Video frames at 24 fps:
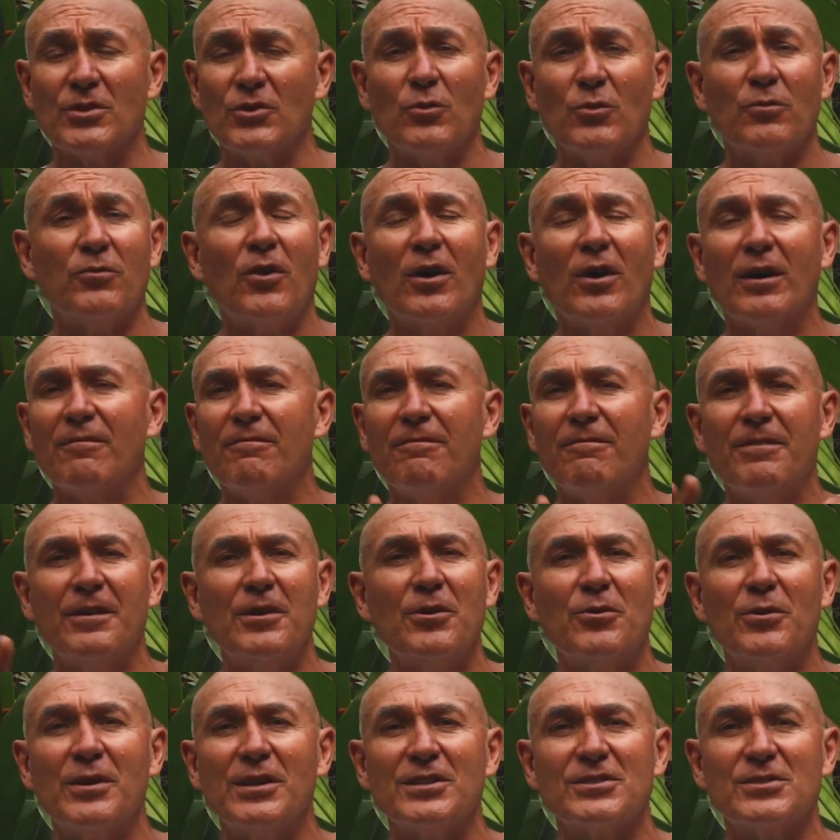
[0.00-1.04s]
and you'll find
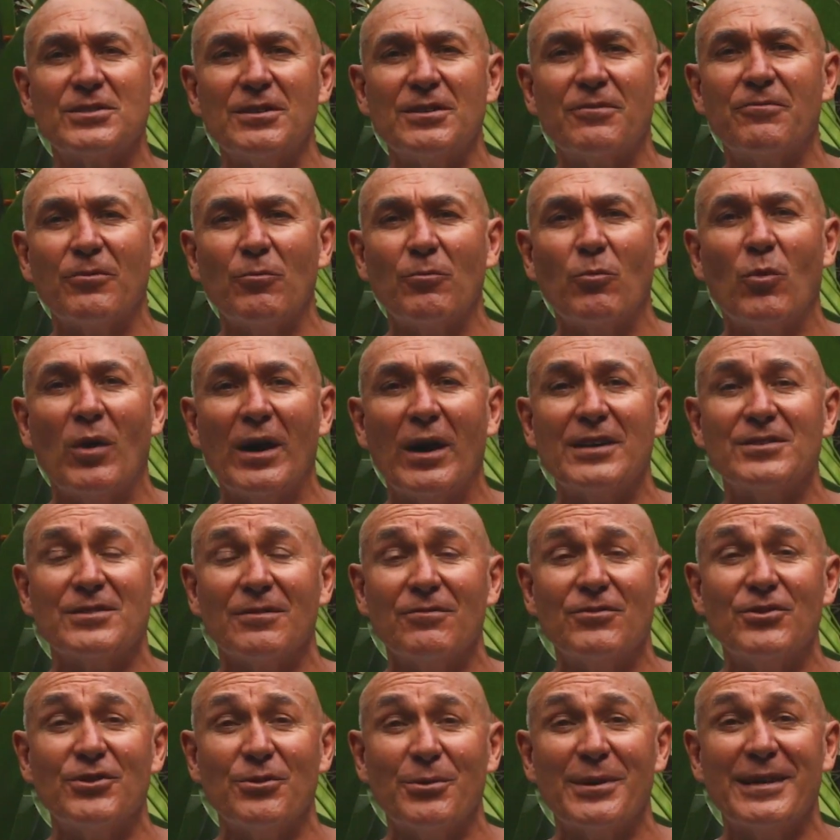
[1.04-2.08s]
various different ways
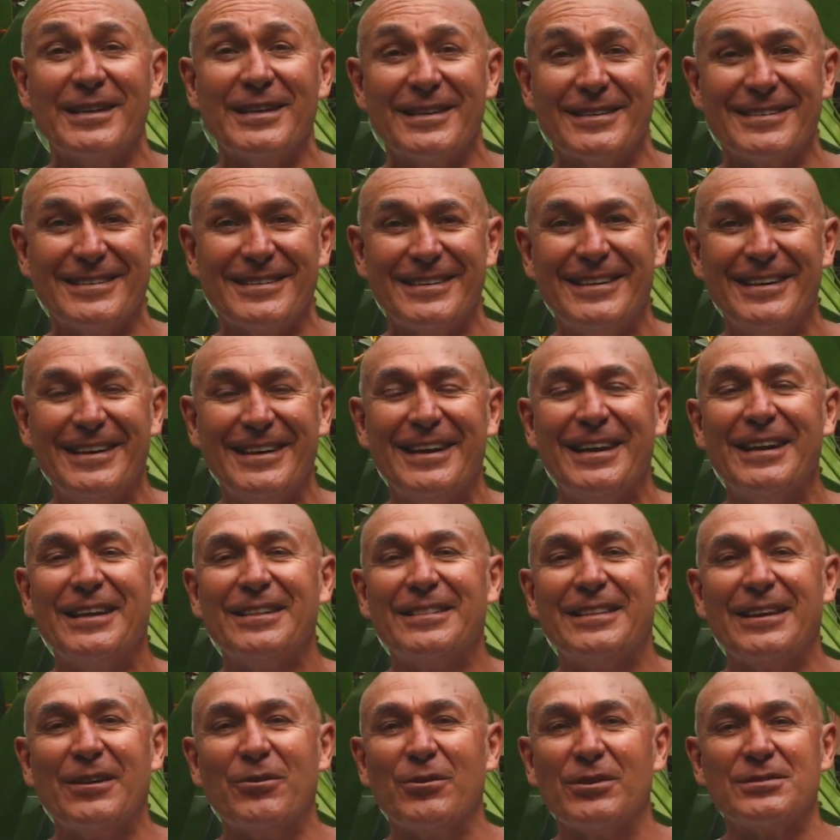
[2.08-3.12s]
of doing it.
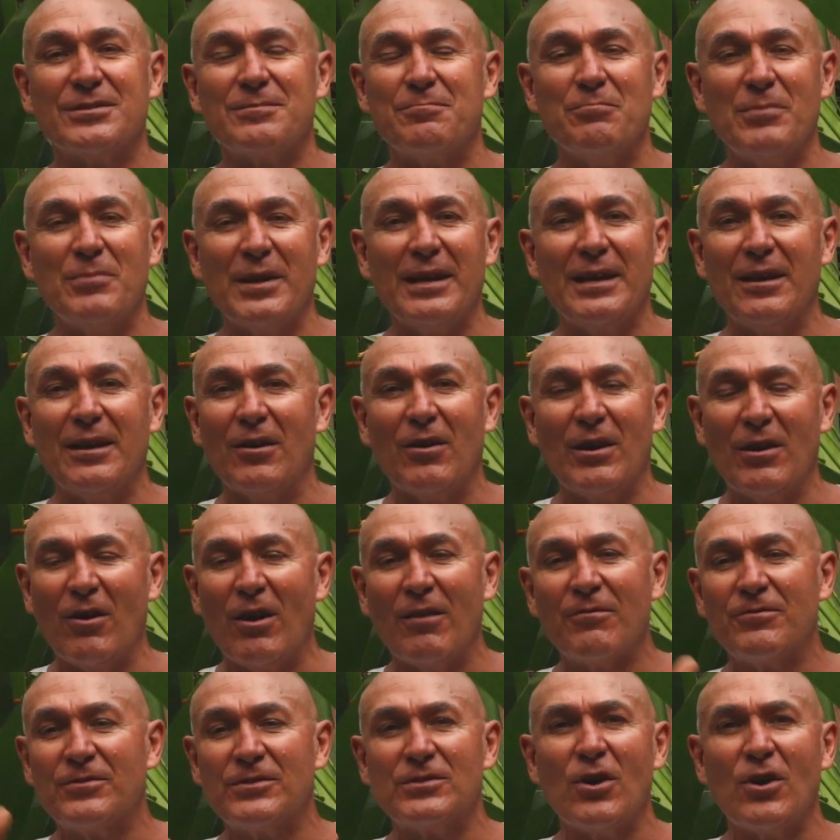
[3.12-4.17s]
There is many.
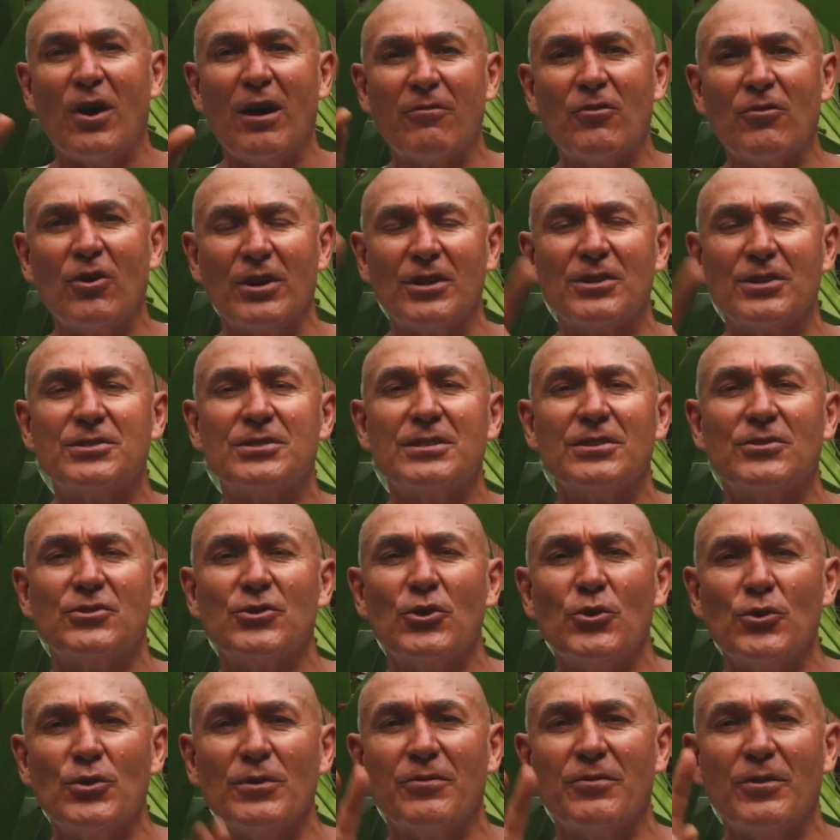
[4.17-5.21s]
I've got
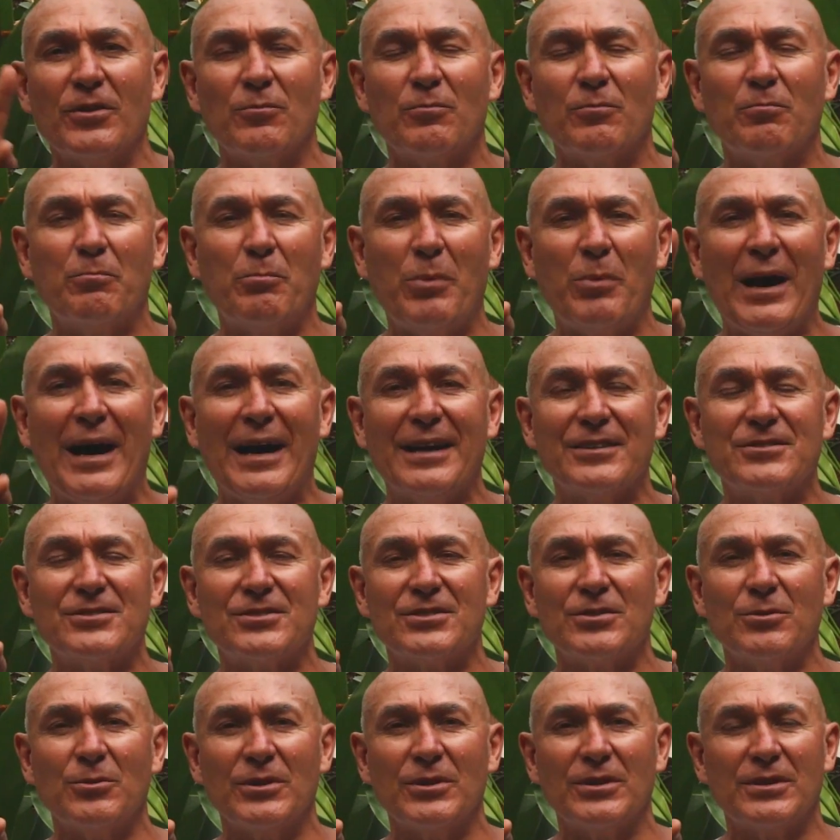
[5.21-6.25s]
2 different parts
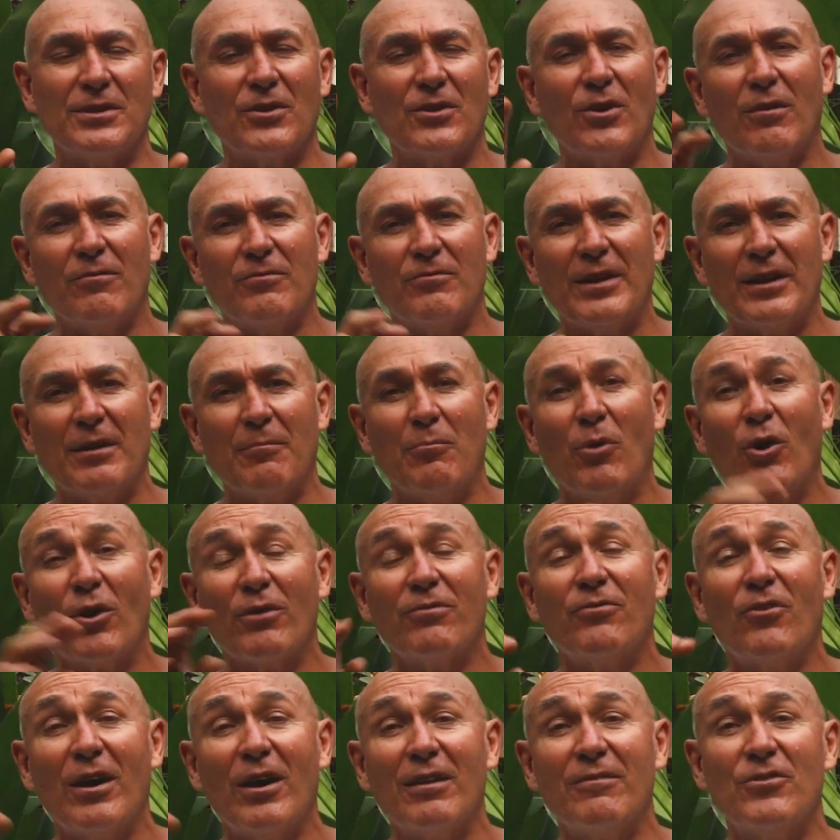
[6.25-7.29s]
to it that I've done a
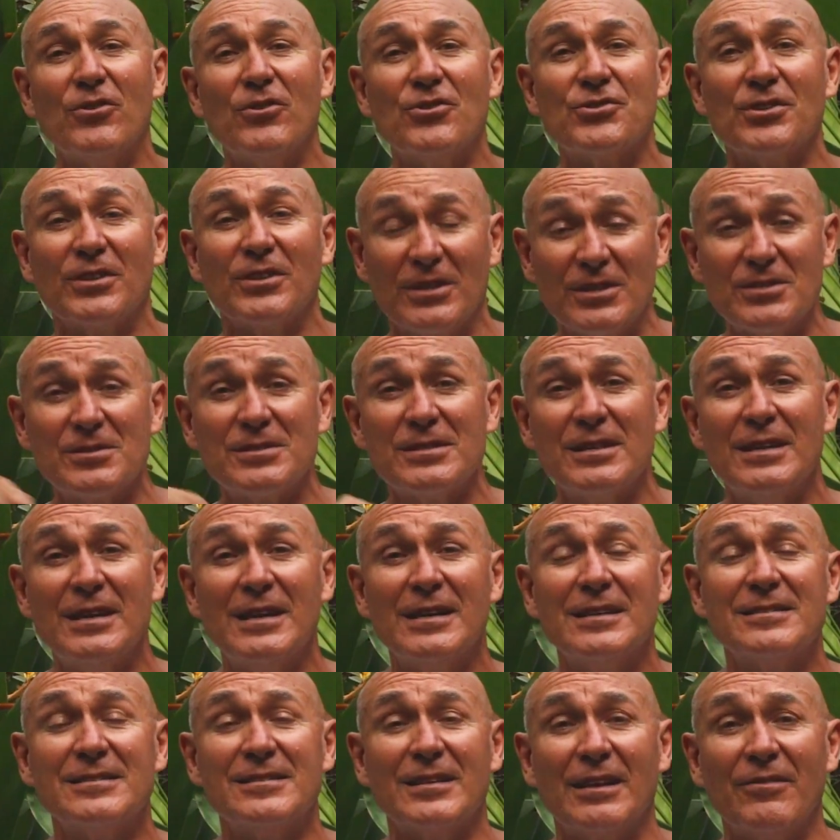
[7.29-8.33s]
modified version in this
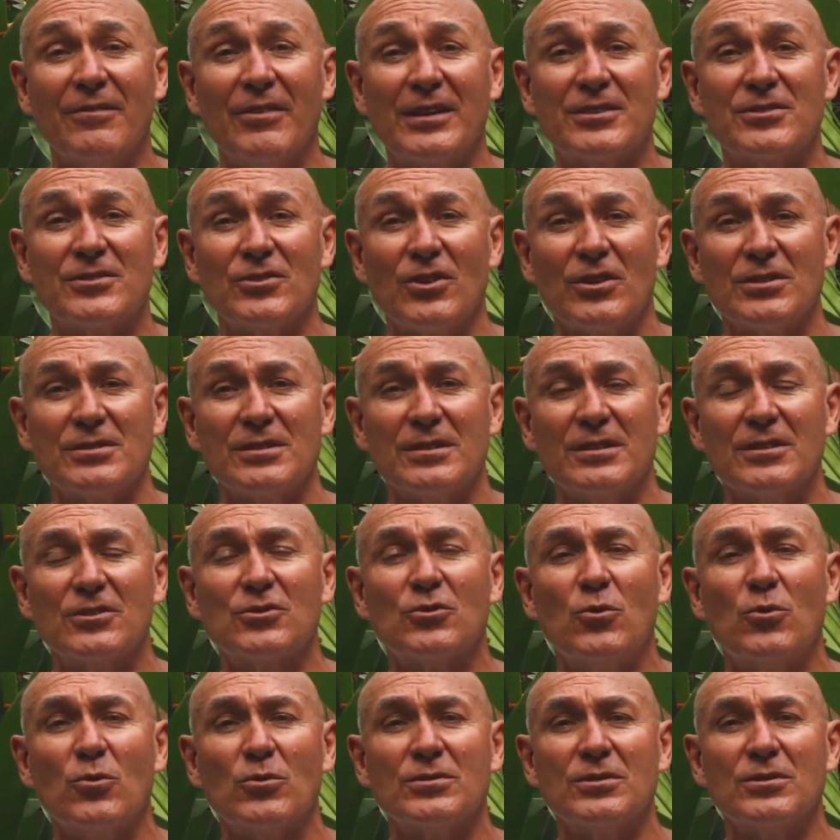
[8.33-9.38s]
set of exercises in this
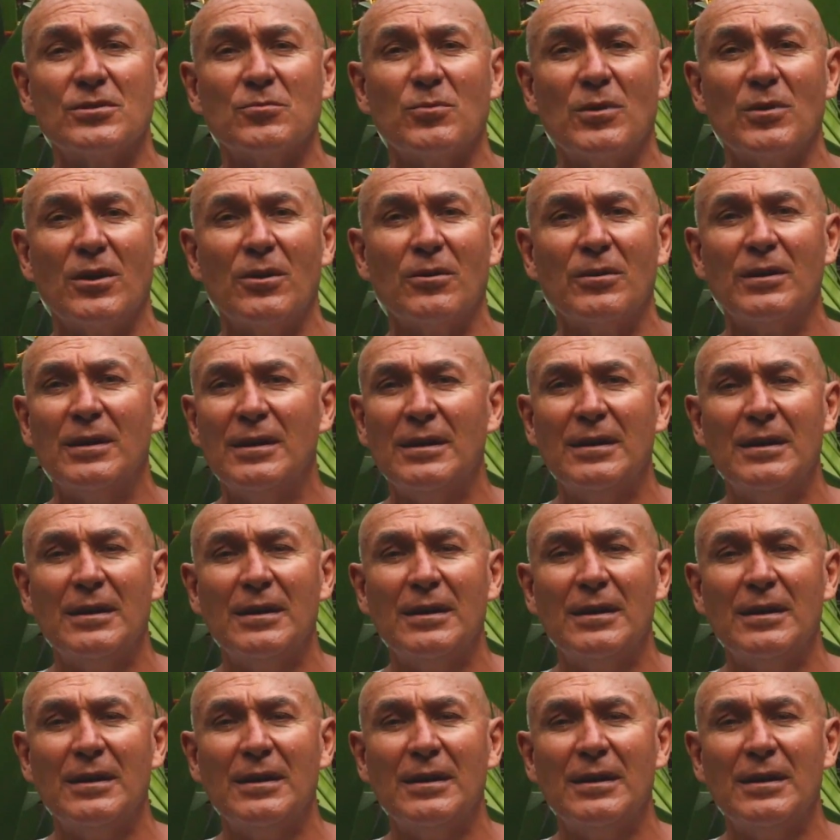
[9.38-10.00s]
course as well.